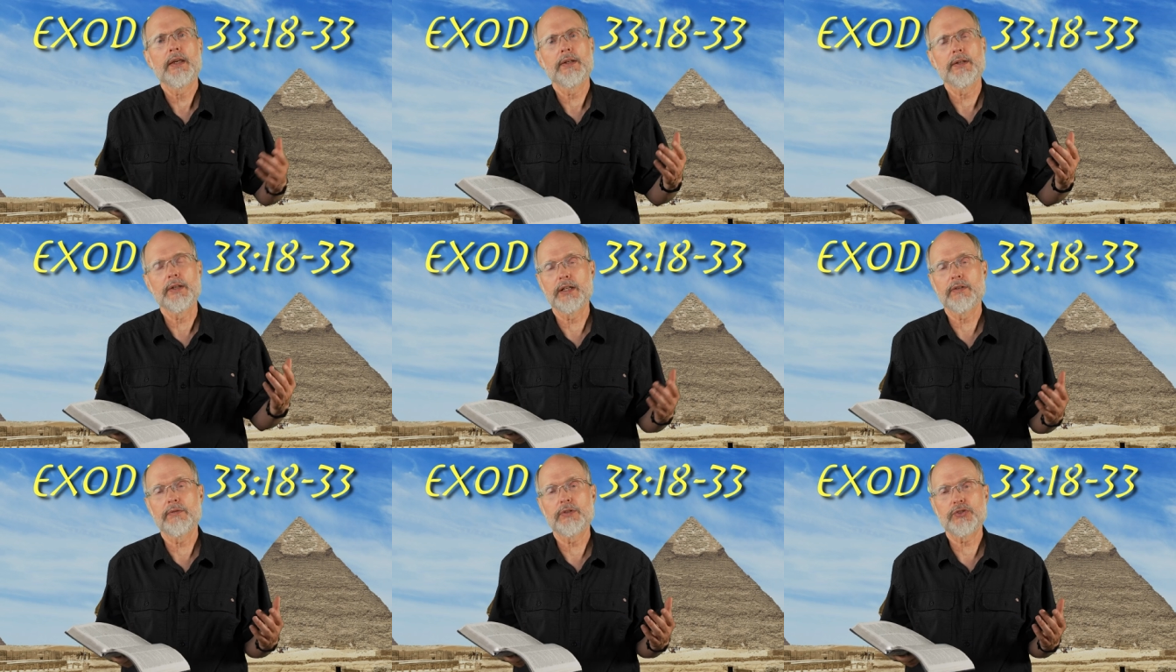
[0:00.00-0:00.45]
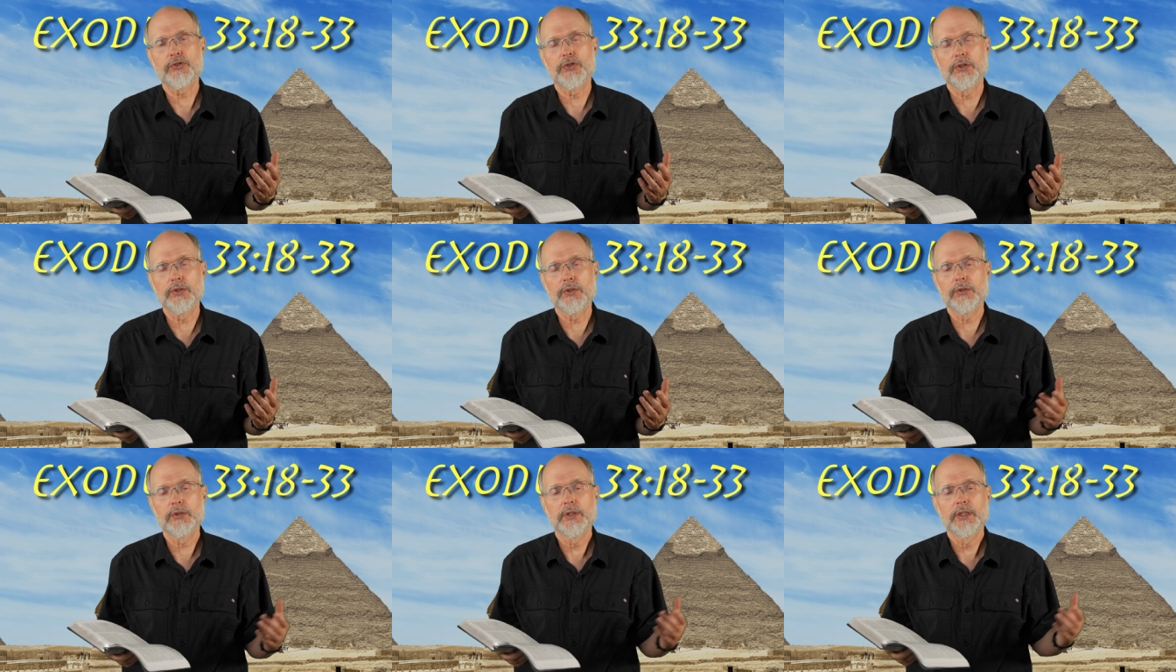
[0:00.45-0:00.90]
None of us
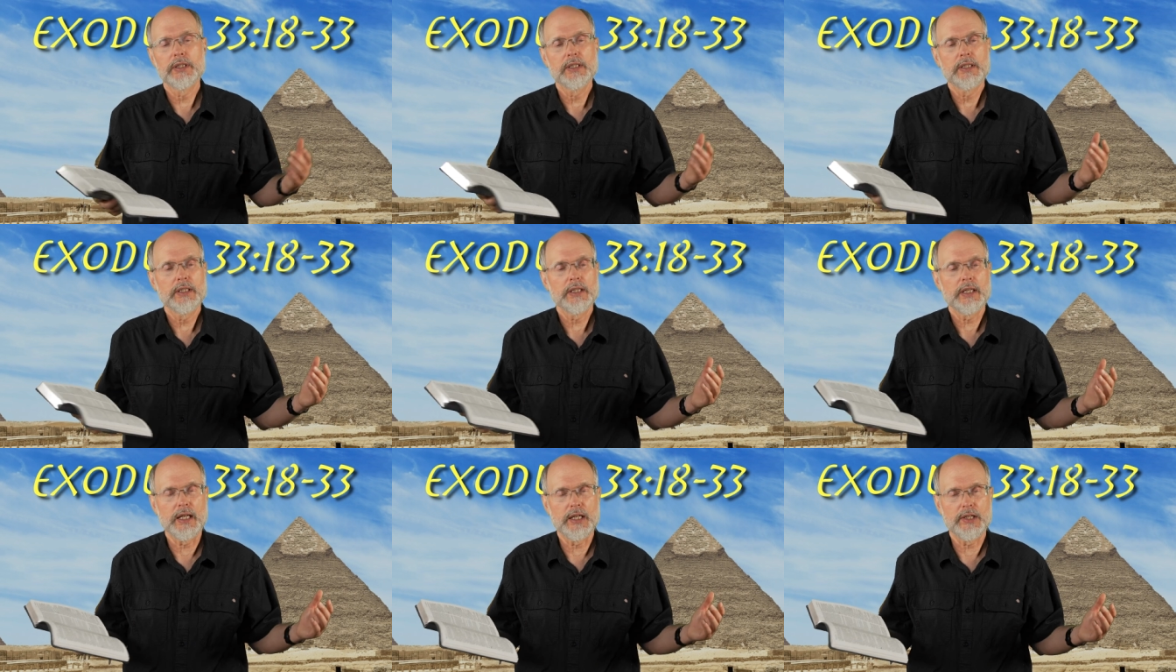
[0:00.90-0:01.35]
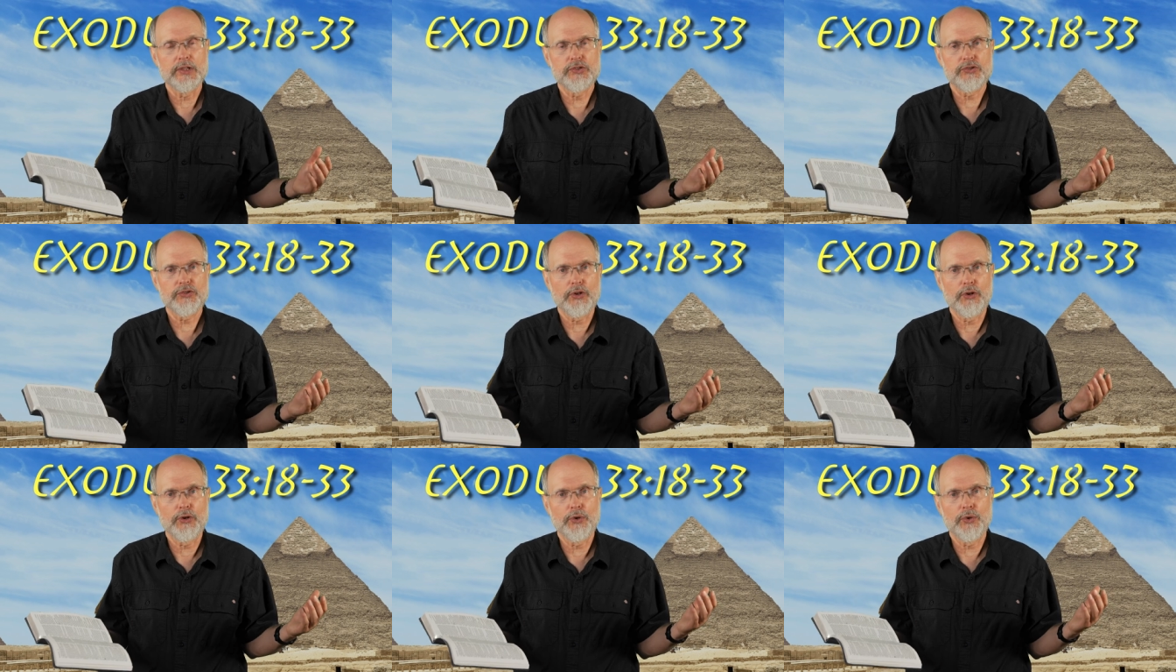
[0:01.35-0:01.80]
do. And
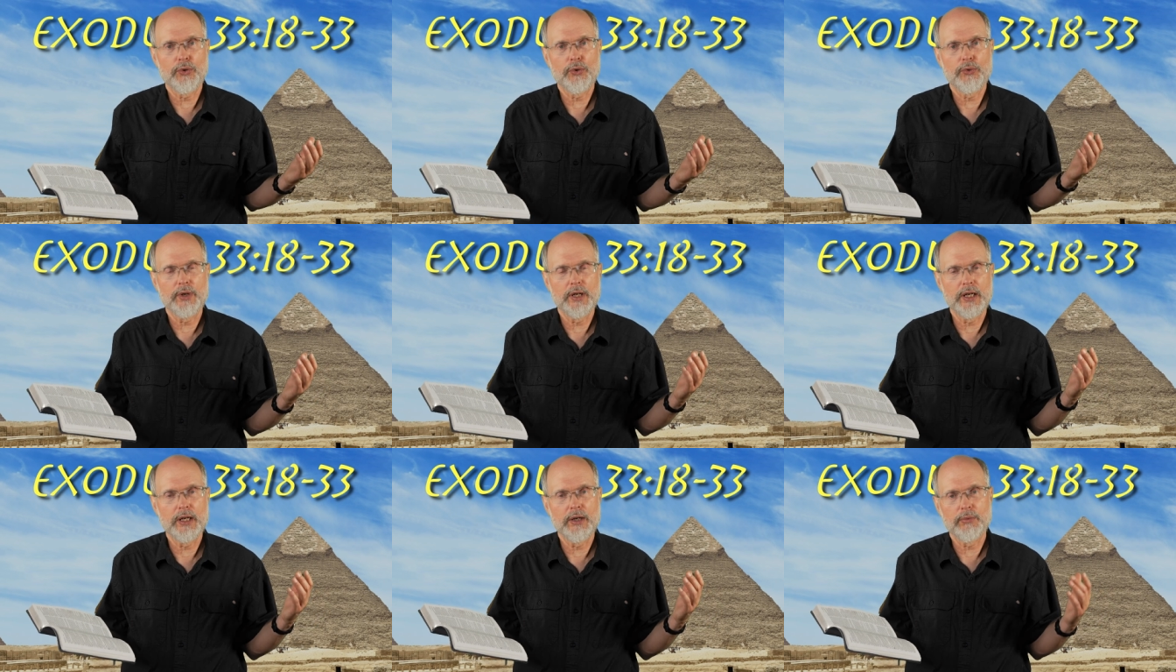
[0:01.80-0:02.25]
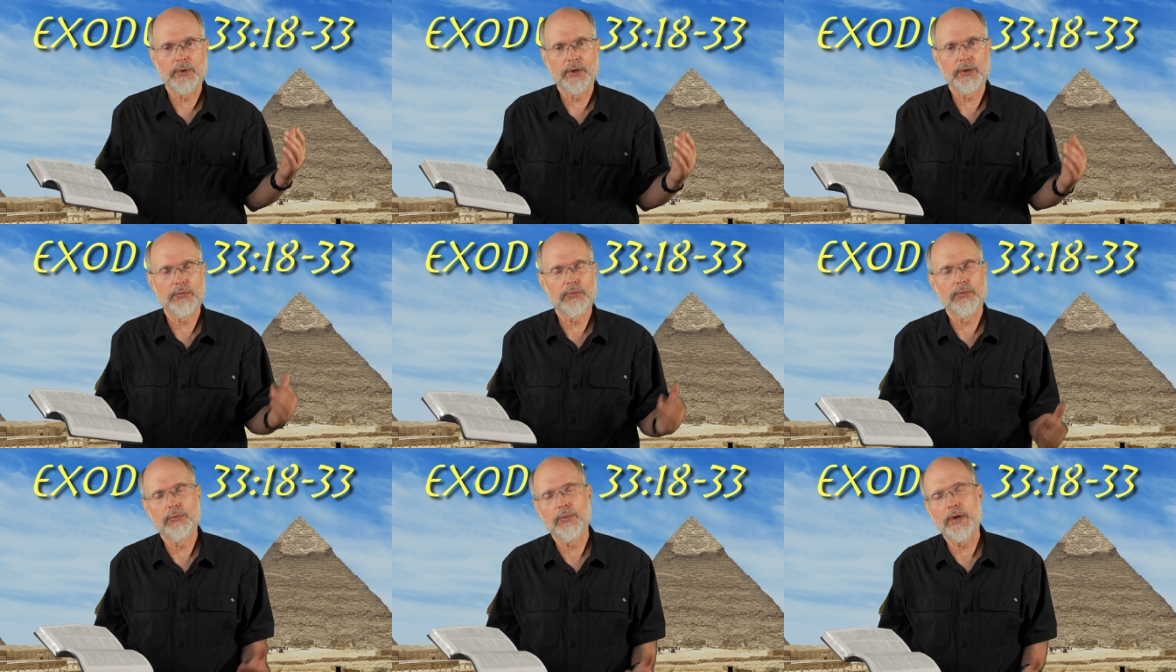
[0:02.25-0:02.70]
so uh,
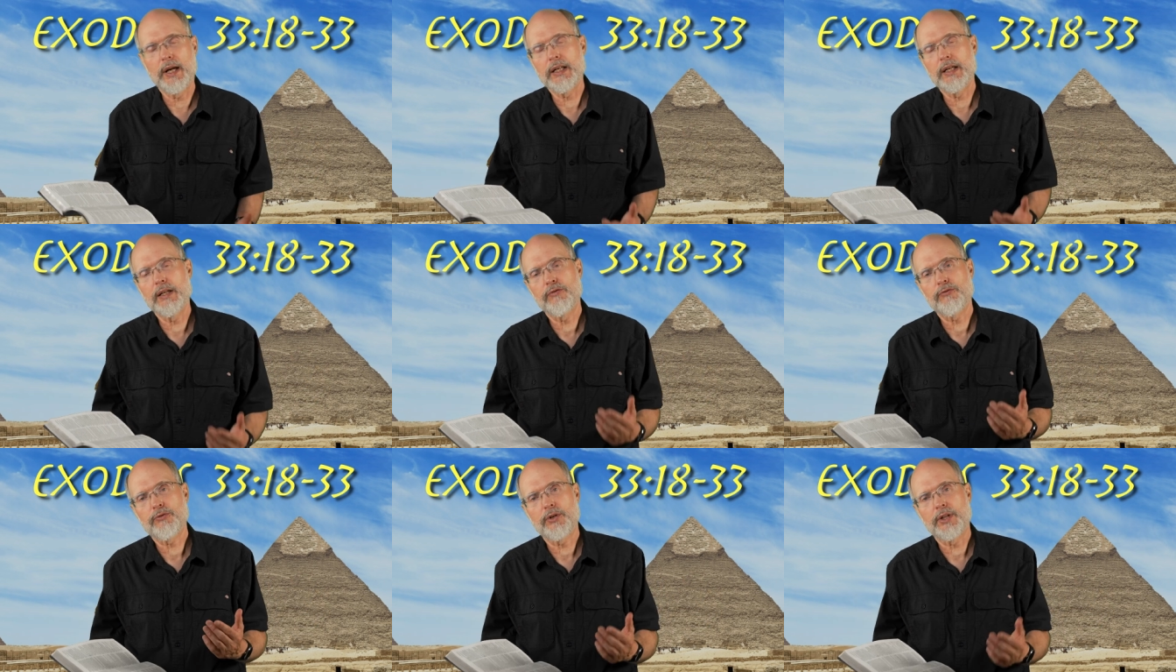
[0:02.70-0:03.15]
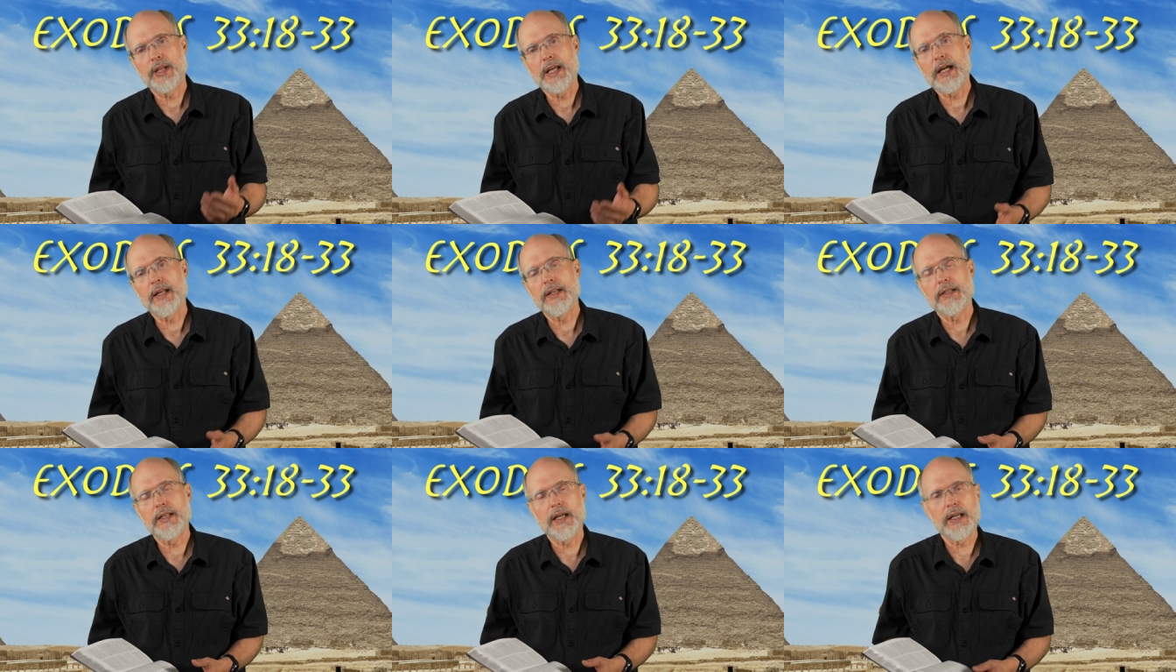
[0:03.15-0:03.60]
we're waiting for
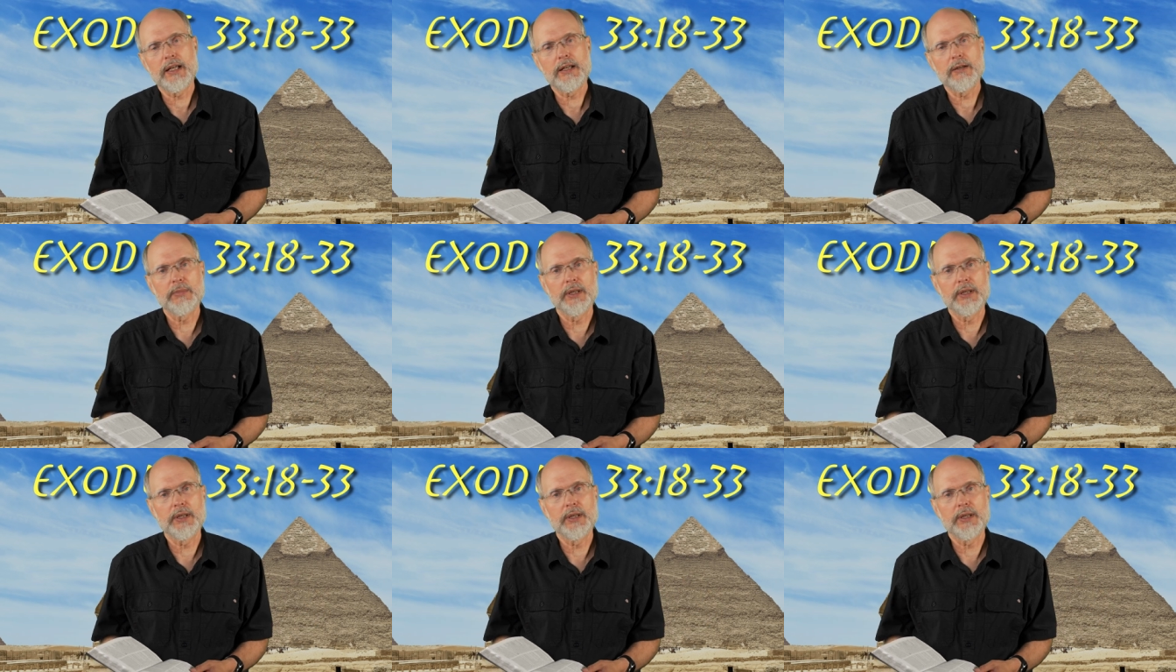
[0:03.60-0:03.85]
that day.